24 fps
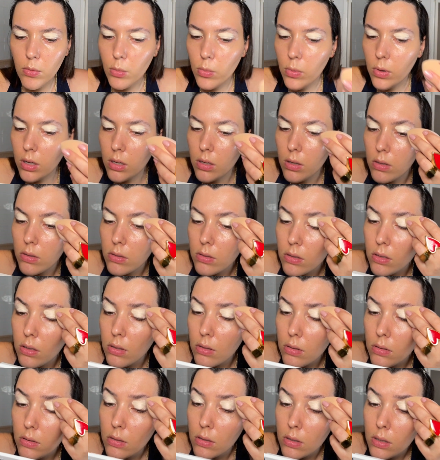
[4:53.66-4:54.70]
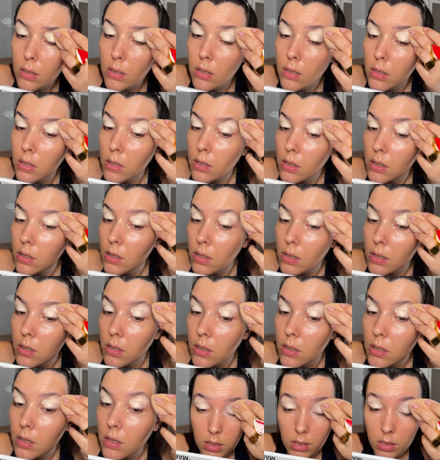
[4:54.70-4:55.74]
one also.
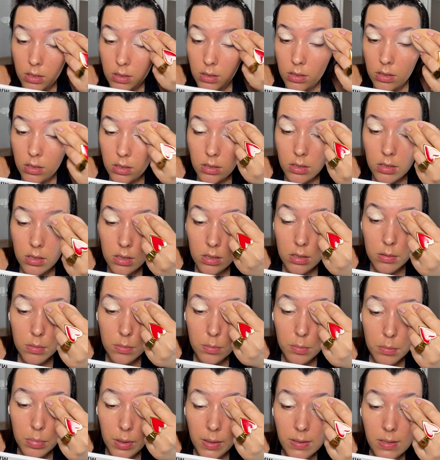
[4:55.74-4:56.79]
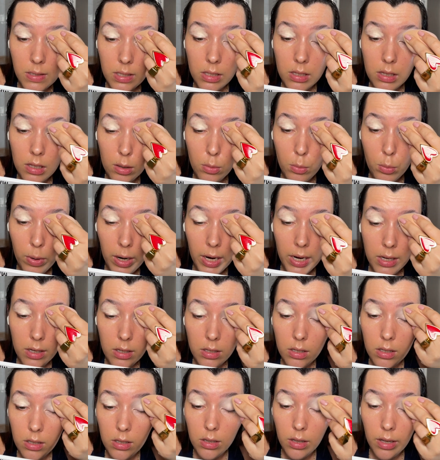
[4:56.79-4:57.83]
Since it's basically white,
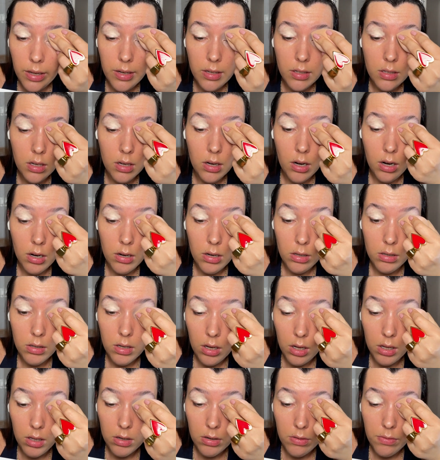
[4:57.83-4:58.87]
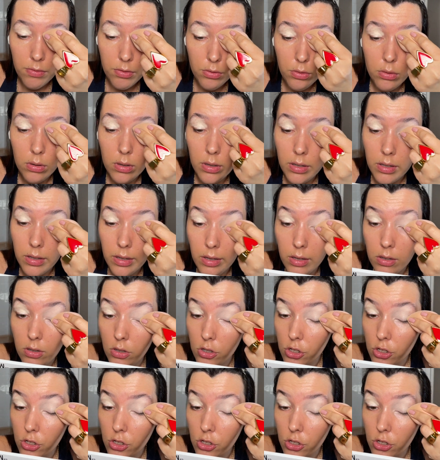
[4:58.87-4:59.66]
like the colorful and like